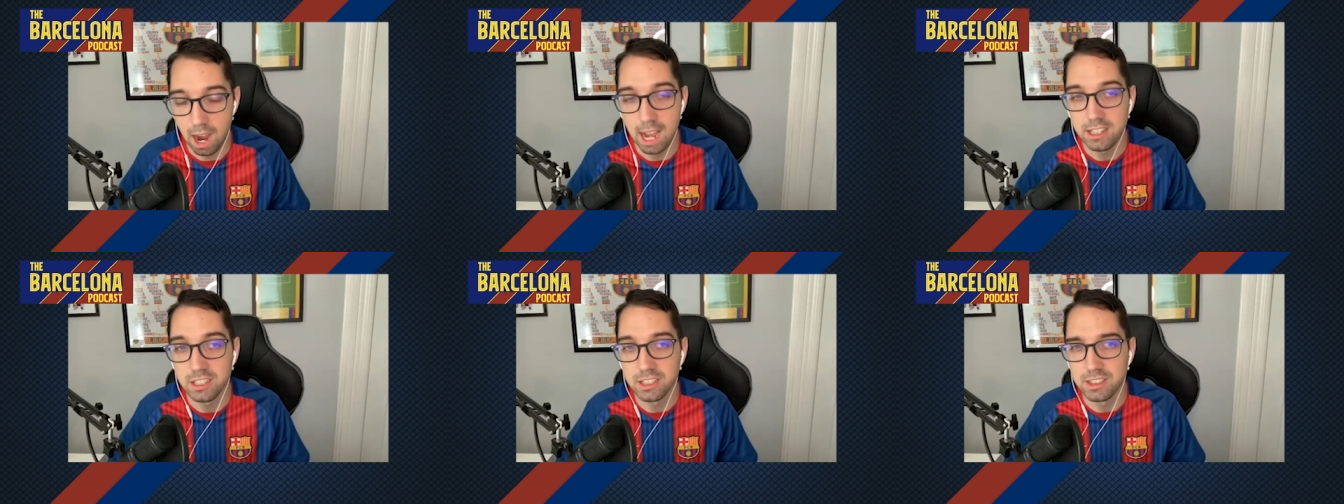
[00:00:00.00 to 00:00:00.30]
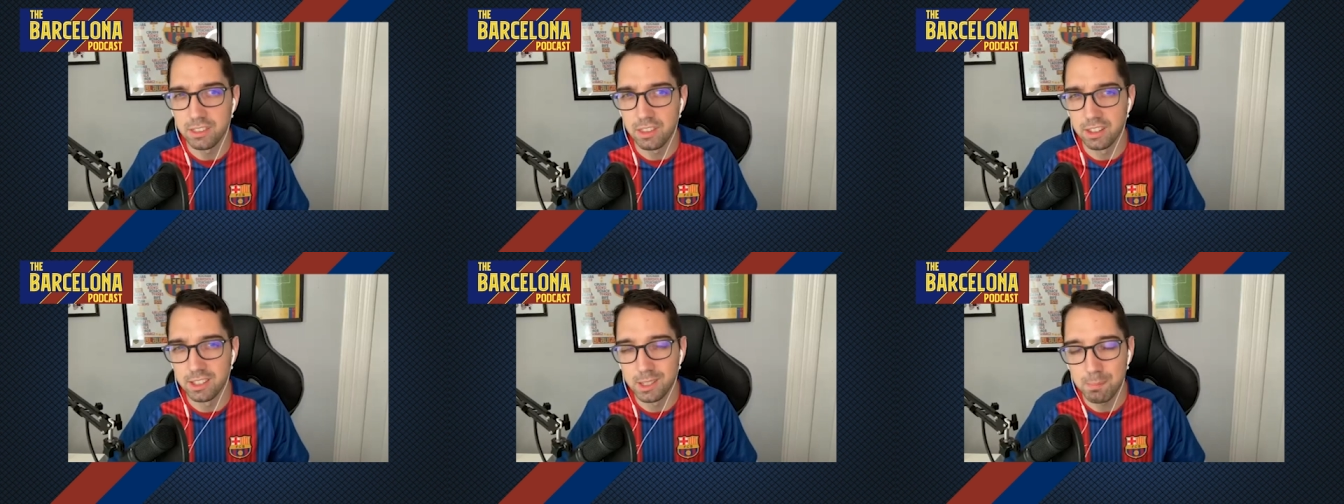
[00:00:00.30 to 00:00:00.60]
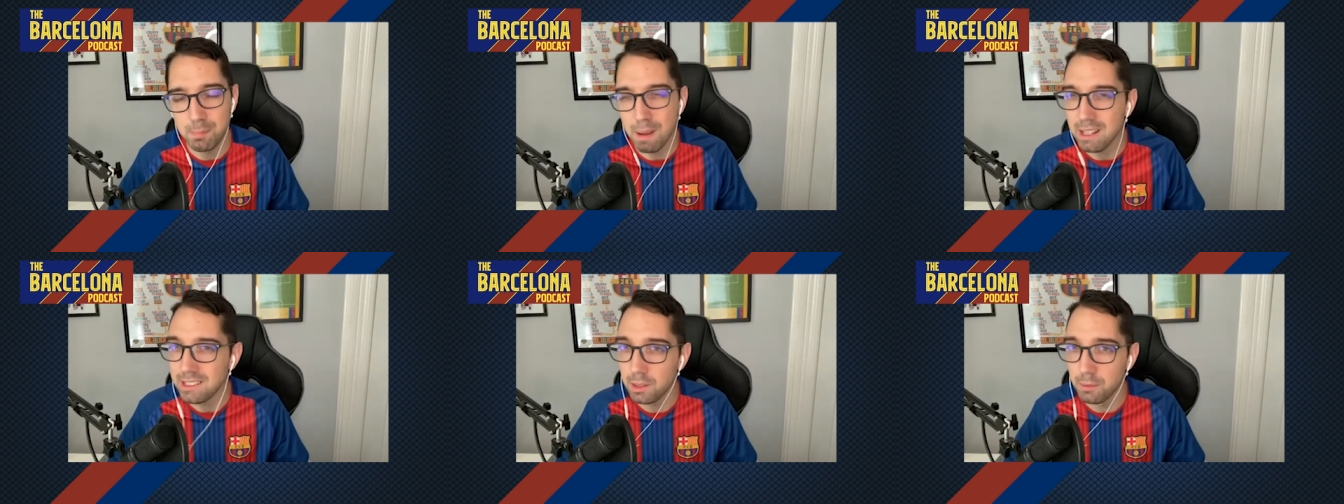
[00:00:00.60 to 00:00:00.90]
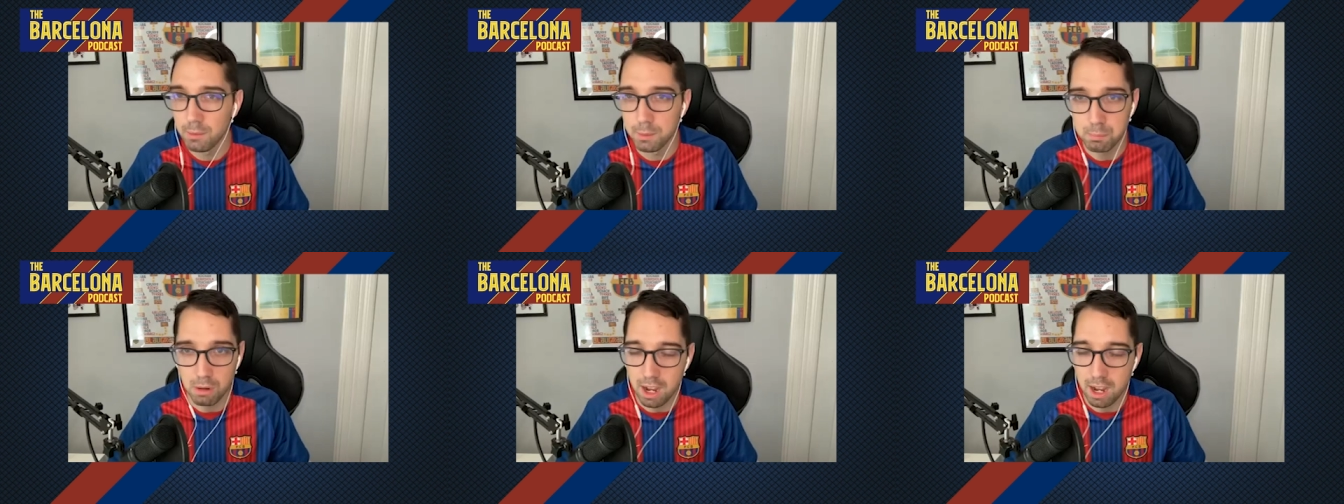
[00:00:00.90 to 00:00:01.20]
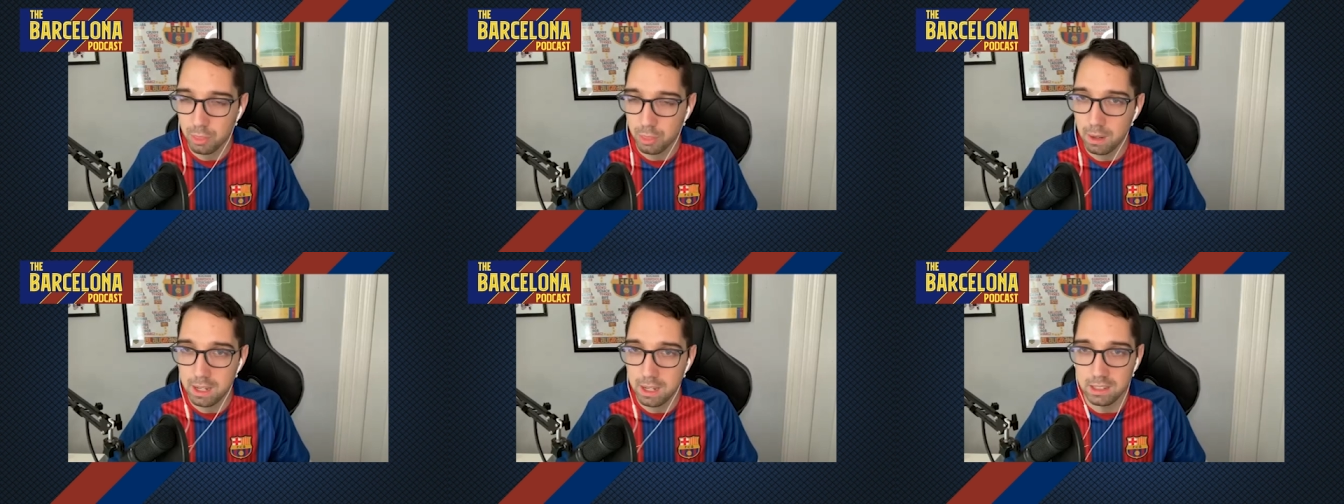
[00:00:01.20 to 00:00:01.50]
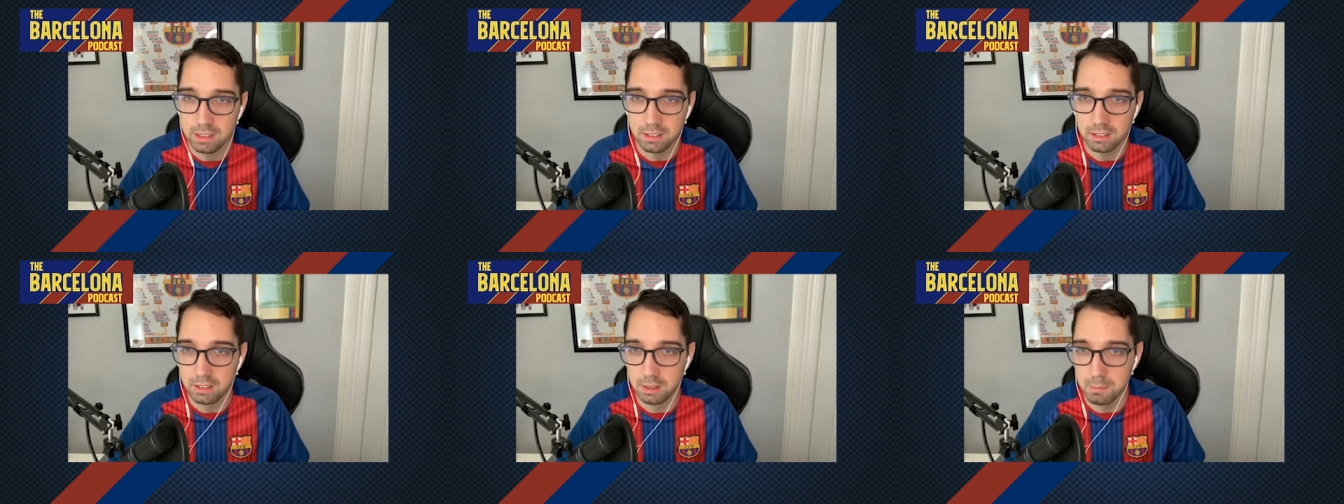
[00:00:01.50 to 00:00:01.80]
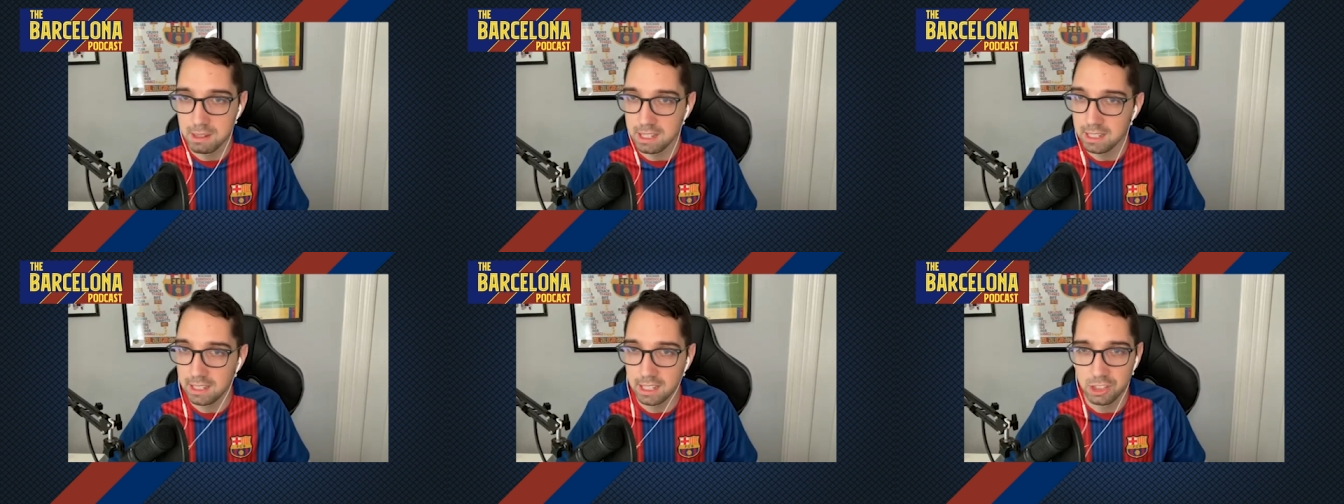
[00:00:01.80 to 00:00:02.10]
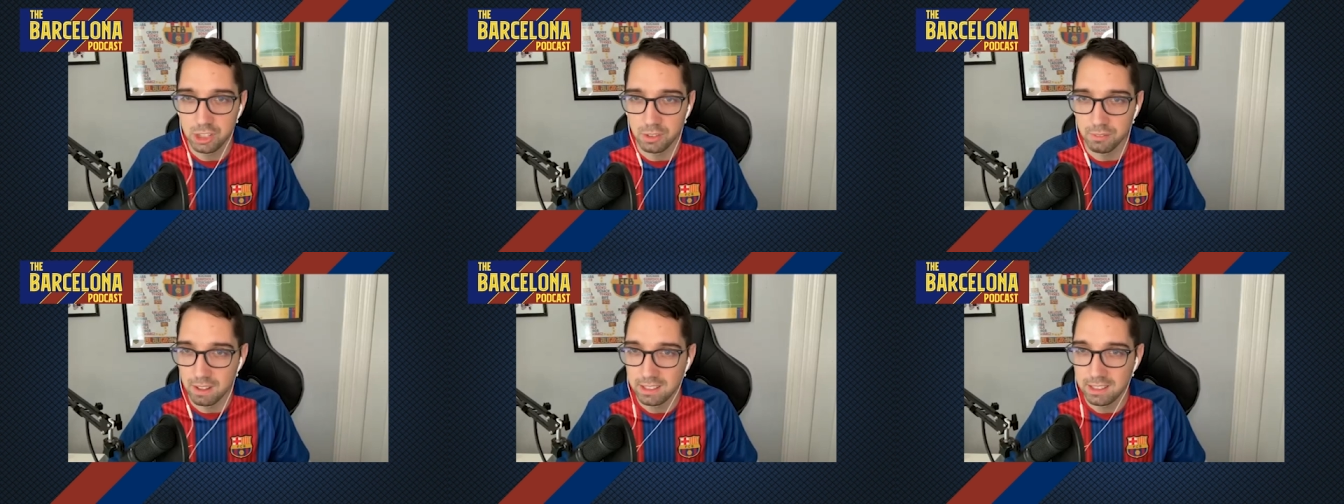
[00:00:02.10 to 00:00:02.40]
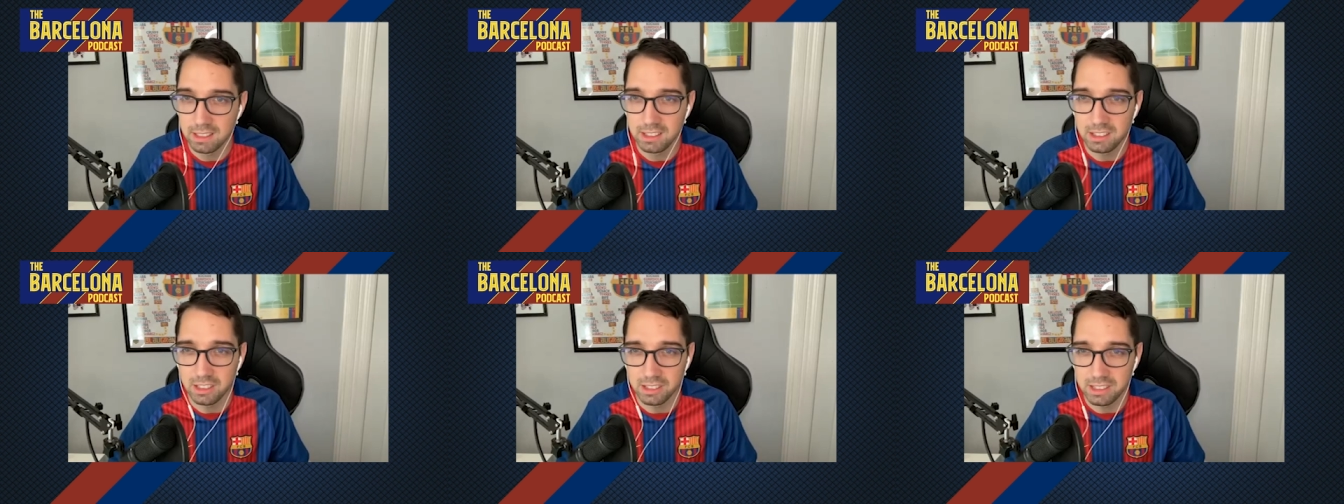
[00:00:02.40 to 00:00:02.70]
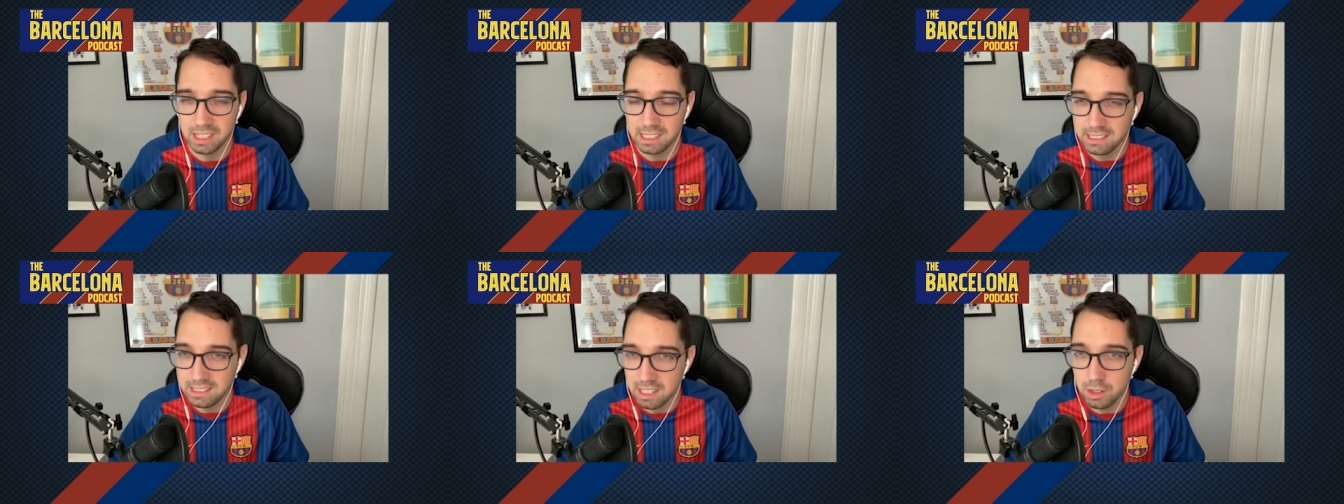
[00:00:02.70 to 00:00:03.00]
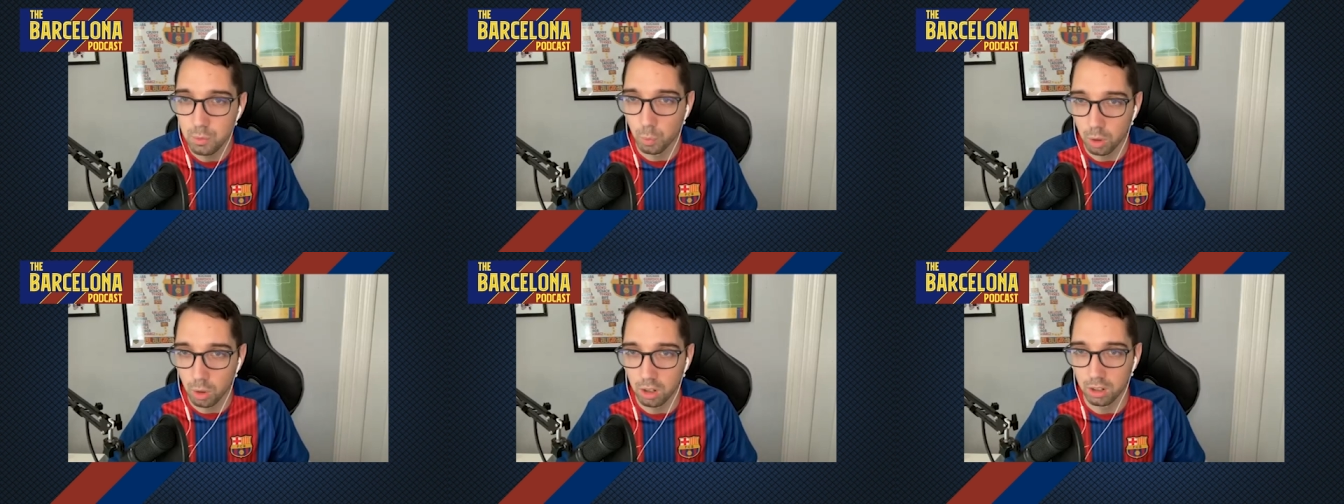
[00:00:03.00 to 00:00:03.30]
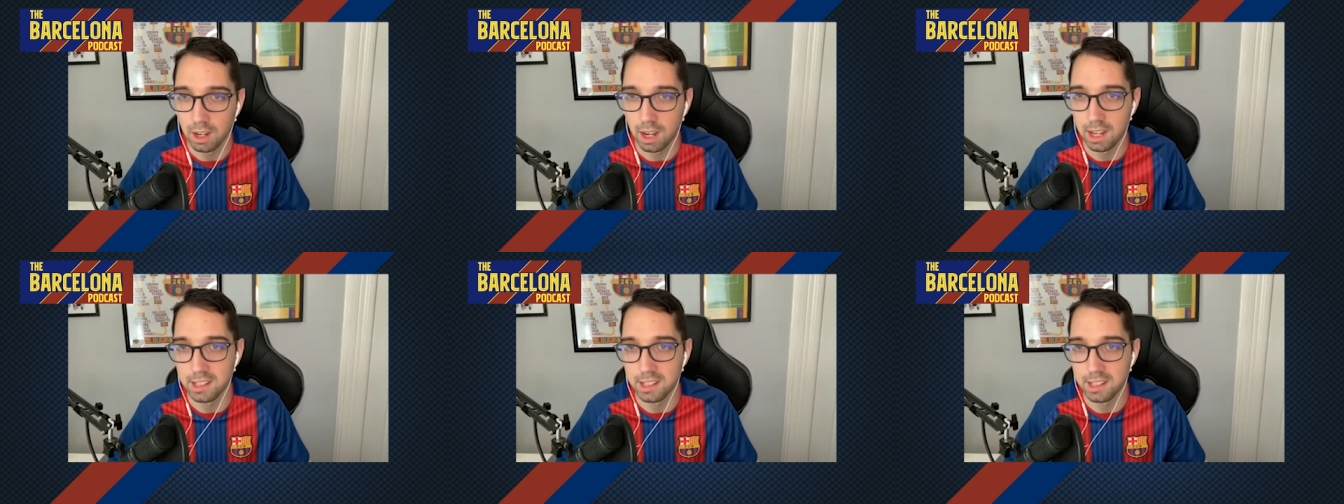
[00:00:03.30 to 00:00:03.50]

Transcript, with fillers: I just the spacing with Braithwaite to me against Juventus just it didn't work.